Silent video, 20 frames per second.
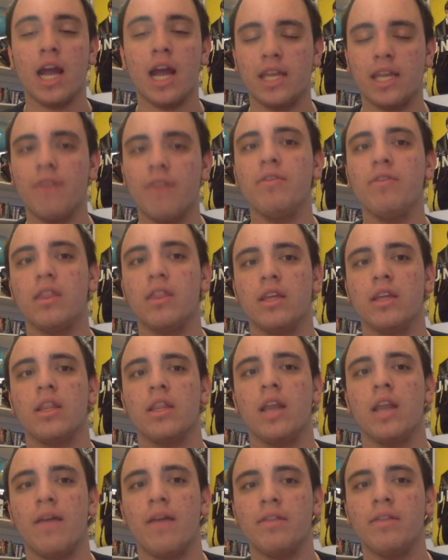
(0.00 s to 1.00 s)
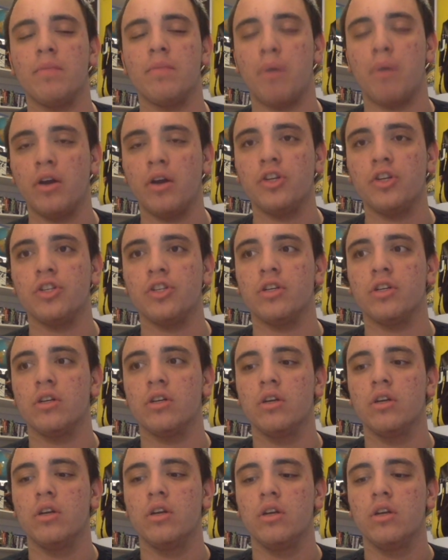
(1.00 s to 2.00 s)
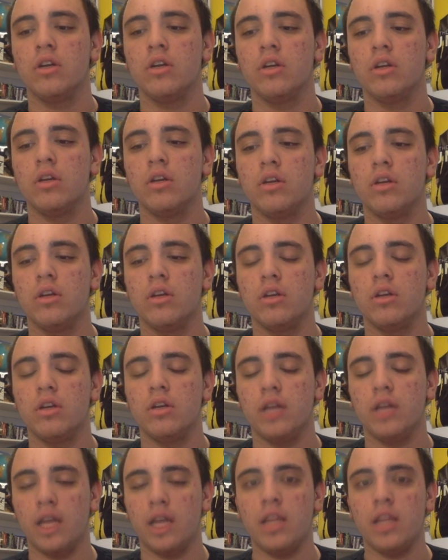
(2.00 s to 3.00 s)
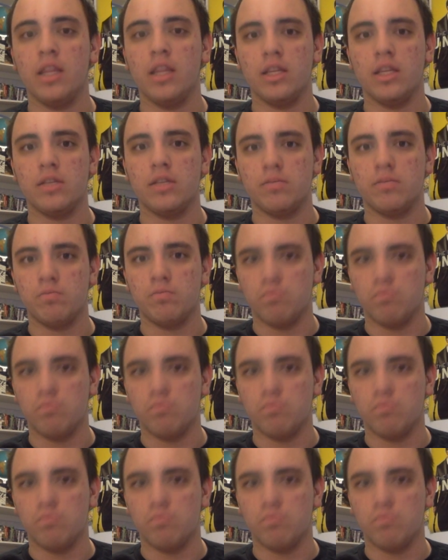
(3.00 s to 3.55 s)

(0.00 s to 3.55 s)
I definitely think that having the Punisher in this